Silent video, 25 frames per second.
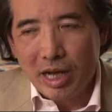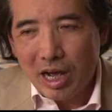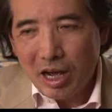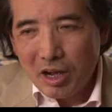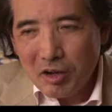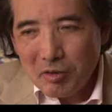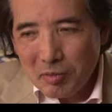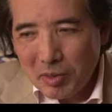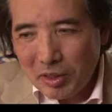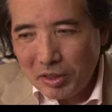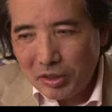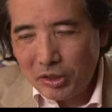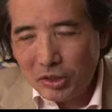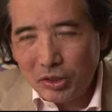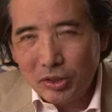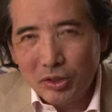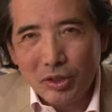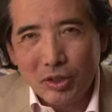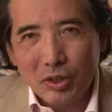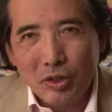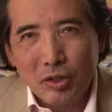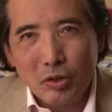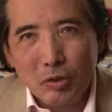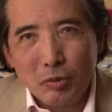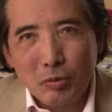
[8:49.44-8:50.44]
How much
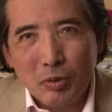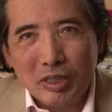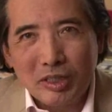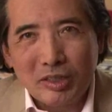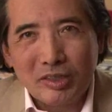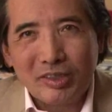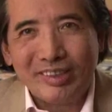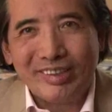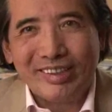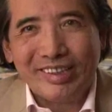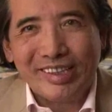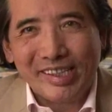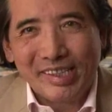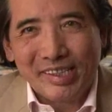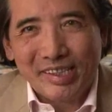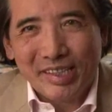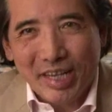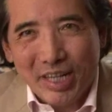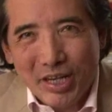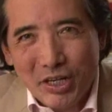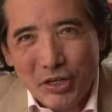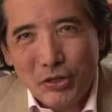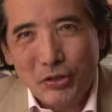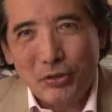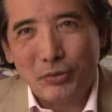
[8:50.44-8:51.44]

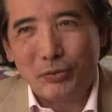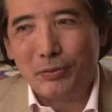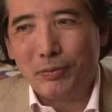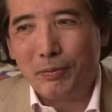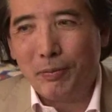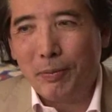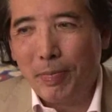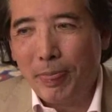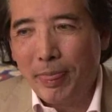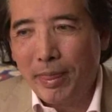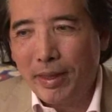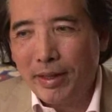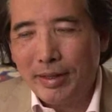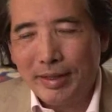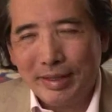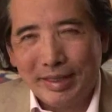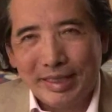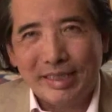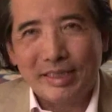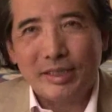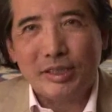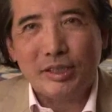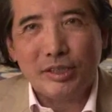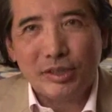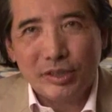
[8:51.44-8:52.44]
Westernization
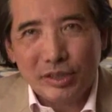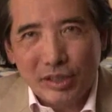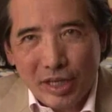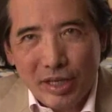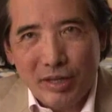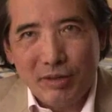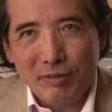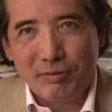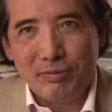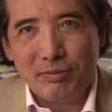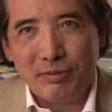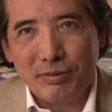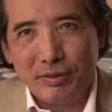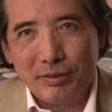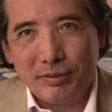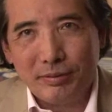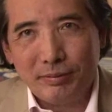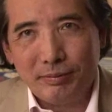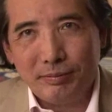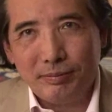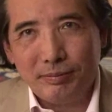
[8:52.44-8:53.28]
is safe,